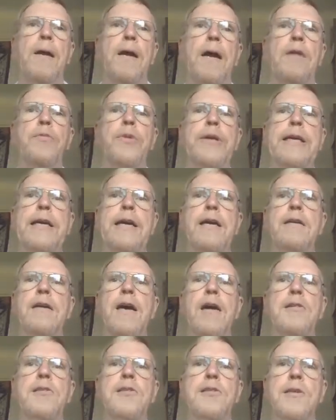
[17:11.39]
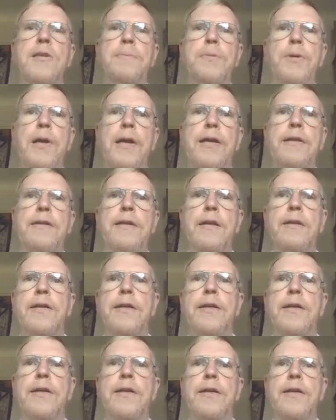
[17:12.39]
And we can now stipulate that
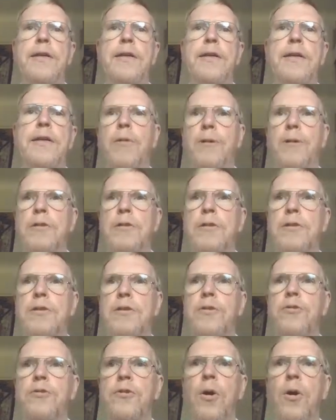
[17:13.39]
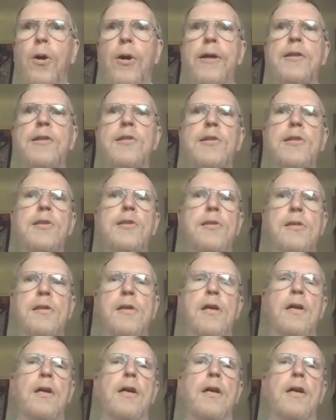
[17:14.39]
the increase in the quantity of coins is